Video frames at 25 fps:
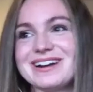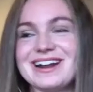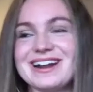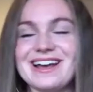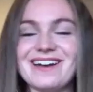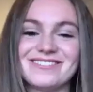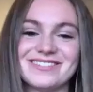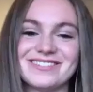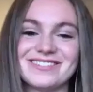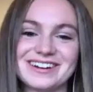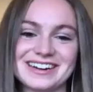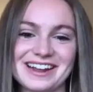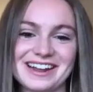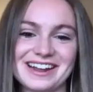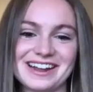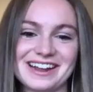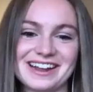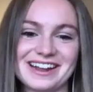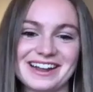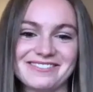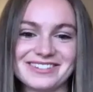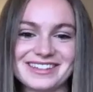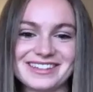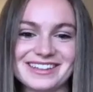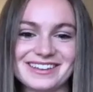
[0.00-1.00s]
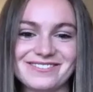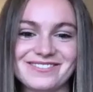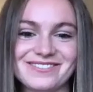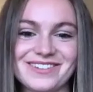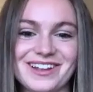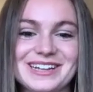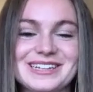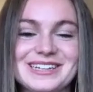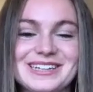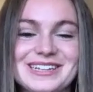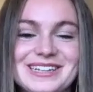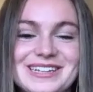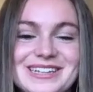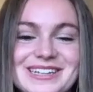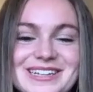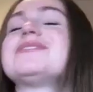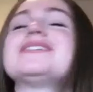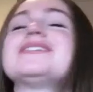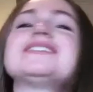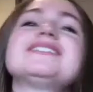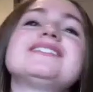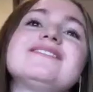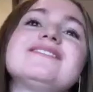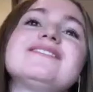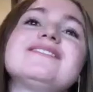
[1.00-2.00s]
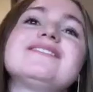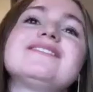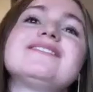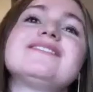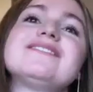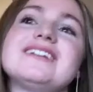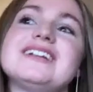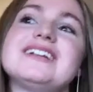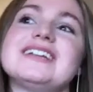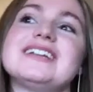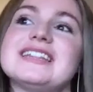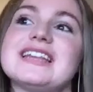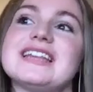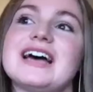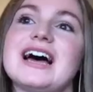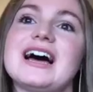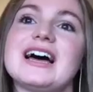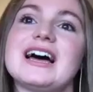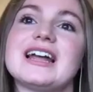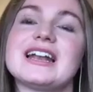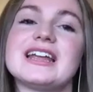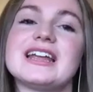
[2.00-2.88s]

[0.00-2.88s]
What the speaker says: whatever, and everything fell into place. It wasn't really that.